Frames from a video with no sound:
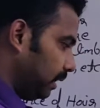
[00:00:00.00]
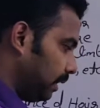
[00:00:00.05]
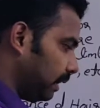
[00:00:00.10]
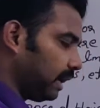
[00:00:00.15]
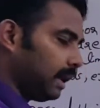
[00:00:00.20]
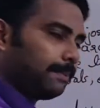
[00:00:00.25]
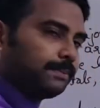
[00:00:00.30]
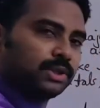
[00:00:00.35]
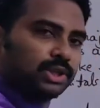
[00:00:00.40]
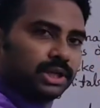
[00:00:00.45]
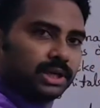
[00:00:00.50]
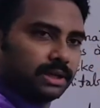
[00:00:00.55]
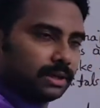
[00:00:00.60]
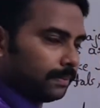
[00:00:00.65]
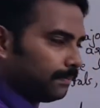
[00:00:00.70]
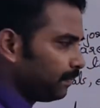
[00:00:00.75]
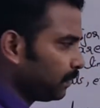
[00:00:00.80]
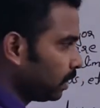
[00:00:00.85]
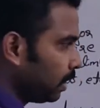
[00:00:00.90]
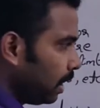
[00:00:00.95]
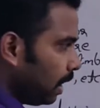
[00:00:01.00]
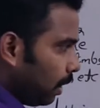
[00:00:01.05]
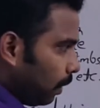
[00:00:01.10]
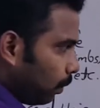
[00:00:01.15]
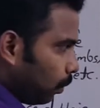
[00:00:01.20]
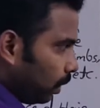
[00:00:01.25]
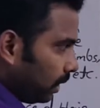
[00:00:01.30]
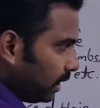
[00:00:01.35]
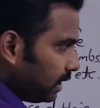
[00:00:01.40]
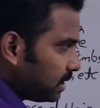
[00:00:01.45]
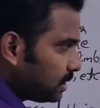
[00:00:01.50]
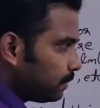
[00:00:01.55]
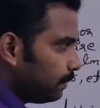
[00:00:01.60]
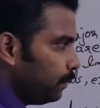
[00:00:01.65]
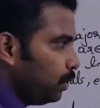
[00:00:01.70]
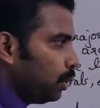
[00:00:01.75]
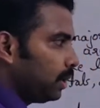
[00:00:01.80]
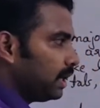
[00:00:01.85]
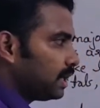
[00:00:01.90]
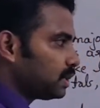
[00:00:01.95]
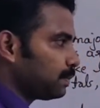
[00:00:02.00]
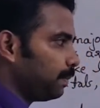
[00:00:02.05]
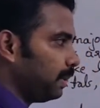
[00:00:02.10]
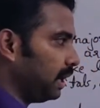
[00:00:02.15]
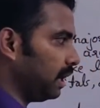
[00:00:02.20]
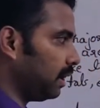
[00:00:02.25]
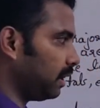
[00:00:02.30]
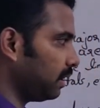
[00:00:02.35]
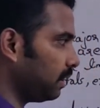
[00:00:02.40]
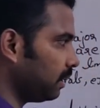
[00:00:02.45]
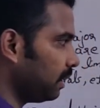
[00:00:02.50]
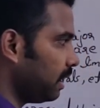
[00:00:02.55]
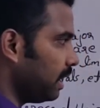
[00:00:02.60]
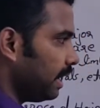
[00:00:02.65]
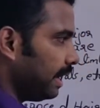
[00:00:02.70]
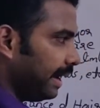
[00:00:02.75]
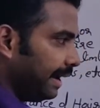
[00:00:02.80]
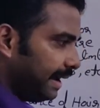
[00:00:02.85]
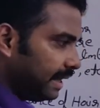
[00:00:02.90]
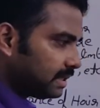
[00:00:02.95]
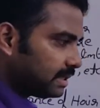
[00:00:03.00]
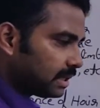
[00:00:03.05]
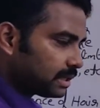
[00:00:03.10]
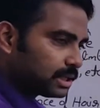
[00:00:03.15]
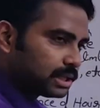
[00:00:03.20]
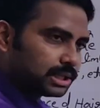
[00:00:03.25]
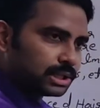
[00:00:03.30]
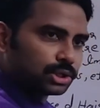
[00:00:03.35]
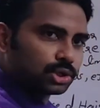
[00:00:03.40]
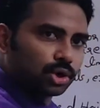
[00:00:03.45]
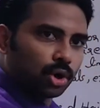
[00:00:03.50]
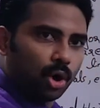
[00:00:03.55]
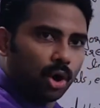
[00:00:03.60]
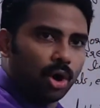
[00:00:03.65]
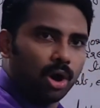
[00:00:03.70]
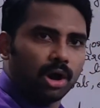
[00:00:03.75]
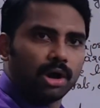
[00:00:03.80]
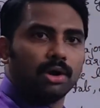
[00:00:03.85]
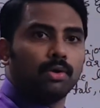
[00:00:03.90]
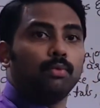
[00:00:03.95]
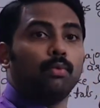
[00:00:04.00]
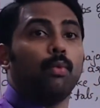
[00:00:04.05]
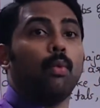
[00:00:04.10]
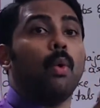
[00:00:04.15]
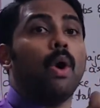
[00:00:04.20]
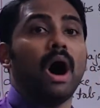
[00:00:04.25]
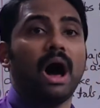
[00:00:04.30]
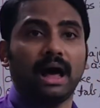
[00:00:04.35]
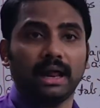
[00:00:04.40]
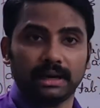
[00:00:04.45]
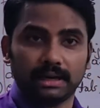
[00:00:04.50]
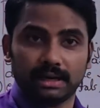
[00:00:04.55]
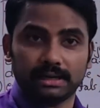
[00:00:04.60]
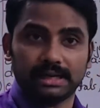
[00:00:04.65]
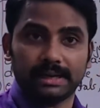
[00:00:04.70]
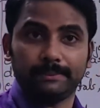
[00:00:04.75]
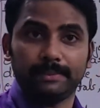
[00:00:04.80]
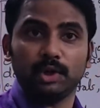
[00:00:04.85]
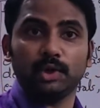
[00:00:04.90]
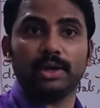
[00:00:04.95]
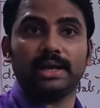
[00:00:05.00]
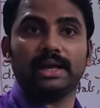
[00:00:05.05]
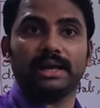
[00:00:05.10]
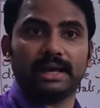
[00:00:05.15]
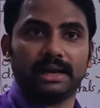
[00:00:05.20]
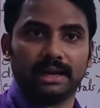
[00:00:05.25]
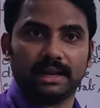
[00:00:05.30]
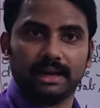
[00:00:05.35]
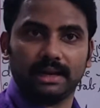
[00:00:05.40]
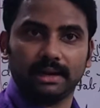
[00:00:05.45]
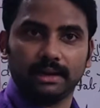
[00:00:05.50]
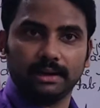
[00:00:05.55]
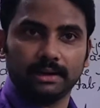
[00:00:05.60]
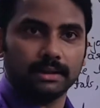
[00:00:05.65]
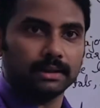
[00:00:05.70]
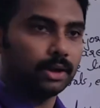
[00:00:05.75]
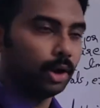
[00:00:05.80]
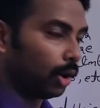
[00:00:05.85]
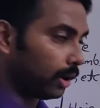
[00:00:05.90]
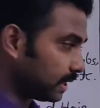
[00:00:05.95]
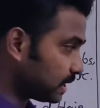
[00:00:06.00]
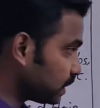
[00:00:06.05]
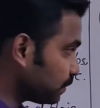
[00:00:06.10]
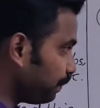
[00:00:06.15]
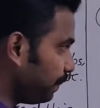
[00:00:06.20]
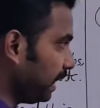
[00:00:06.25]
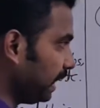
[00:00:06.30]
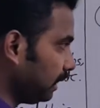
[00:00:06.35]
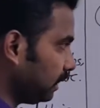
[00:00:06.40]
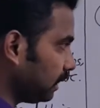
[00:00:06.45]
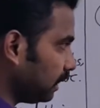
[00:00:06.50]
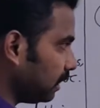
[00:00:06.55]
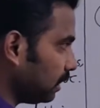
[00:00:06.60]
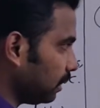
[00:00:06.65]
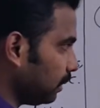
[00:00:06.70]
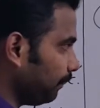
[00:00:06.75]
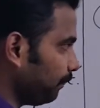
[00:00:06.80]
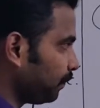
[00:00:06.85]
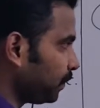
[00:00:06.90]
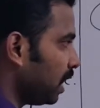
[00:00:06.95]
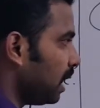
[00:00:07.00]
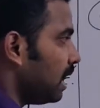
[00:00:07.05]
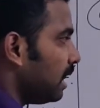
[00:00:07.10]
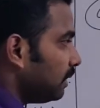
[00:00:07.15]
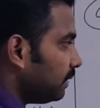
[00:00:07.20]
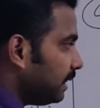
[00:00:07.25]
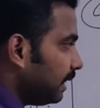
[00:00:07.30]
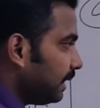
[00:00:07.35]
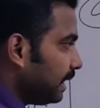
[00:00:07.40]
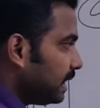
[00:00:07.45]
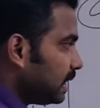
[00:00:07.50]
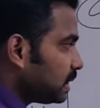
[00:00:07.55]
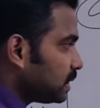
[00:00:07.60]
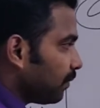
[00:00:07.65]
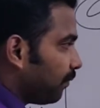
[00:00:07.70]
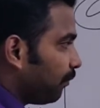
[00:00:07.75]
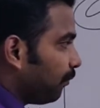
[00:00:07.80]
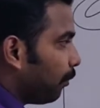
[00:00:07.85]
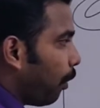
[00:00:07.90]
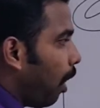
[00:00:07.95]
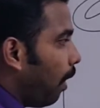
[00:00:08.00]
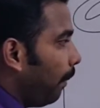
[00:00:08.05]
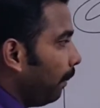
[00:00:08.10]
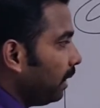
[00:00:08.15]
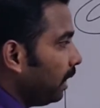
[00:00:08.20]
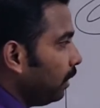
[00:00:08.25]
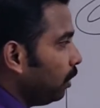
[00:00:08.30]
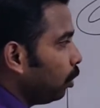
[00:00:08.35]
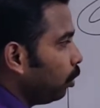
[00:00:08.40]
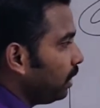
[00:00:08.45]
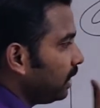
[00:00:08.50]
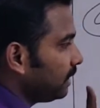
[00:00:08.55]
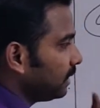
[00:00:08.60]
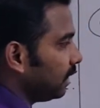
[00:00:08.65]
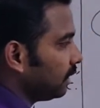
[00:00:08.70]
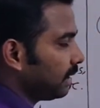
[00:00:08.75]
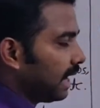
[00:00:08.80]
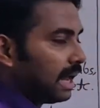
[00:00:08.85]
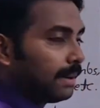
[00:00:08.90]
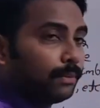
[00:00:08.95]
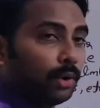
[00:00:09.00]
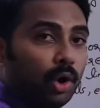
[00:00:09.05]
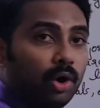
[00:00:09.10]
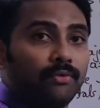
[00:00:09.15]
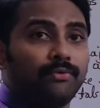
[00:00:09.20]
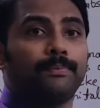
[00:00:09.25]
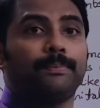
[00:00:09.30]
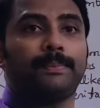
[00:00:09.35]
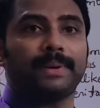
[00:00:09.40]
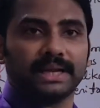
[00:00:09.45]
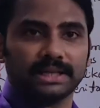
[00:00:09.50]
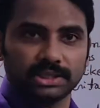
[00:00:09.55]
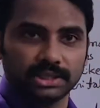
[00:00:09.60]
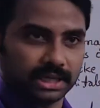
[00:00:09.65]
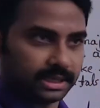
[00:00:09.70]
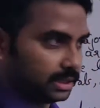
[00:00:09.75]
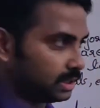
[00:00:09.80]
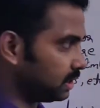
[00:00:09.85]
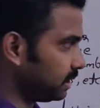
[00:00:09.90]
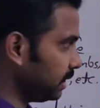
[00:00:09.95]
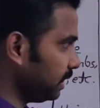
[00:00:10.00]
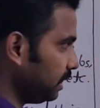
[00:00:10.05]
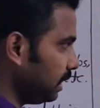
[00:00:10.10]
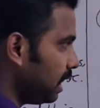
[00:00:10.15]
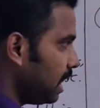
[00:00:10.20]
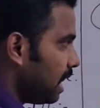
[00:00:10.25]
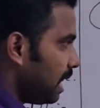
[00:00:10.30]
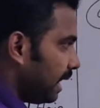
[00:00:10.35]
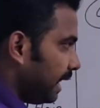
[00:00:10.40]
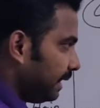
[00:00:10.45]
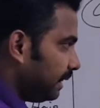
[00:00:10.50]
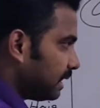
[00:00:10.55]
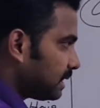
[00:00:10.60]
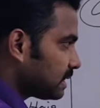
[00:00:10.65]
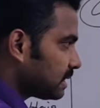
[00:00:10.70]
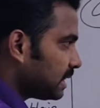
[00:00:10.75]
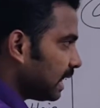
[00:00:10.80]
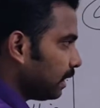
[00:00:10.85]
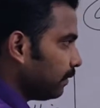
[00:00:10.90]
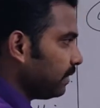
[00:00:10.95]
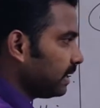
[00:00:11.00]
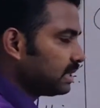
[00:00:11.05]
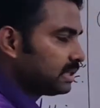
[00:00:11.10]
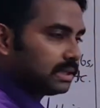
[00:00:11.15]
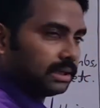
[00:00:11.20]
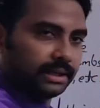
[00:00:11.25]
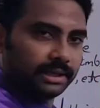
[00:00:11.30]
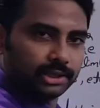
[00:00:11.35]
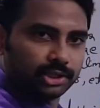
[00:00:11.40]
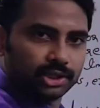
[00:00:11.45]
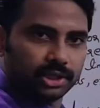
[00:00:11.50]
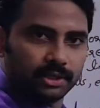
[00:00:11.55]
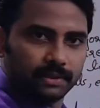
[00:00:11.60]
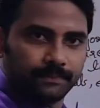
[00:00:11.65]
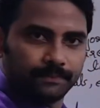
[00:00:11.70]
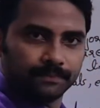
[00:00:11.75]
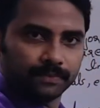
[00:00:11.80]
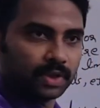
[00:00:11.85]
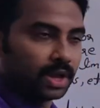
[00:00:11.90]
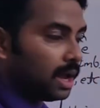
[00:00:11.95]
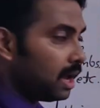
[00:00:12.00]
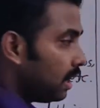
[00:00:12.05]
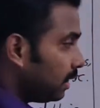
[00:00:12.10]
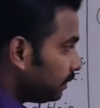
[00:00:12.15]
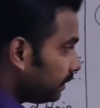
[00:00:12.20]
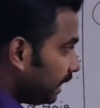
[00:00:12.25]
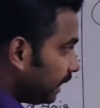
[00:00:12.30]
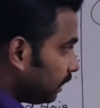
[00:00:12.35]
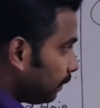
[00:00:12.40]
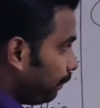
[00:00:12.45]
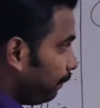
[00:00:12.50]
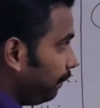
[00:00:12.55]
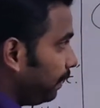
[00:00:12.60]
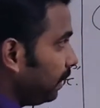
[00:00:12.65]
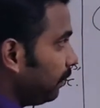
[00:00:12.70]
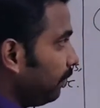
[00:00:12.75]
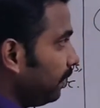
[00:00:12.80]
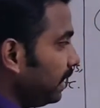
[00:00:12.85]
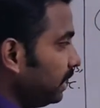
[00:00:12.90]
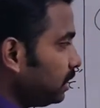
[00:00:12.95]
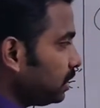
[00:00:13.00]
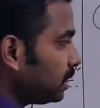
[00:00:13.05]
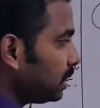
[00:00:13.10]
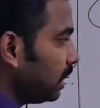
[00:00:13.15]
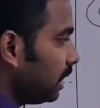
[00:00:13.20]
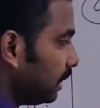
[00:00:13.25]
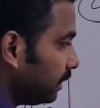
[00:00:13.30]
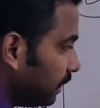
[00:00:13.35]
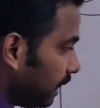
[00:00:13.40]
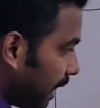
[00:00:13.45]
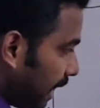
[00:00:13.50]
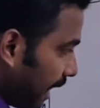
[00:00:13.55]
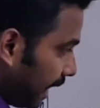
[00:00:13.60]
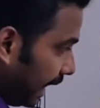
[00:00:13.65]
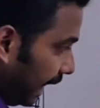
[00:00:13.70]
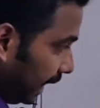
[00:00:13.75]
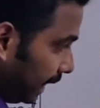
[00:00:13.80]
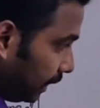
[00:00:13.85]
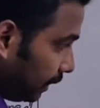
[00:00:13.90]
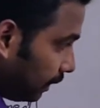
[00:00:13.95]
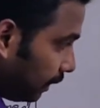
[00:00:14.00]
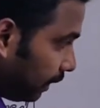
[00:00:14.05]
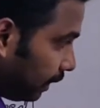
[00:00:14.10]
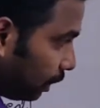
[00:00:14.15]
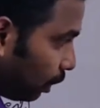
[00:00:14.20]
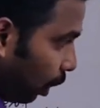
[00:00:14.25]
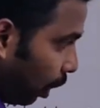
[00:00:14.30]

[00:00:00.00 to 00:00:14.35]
rupture. What is mucus plug? It is a strong wall, wall, or a sphincter, that is formed during the time of pregnancy in the cervix region, that prevent the entry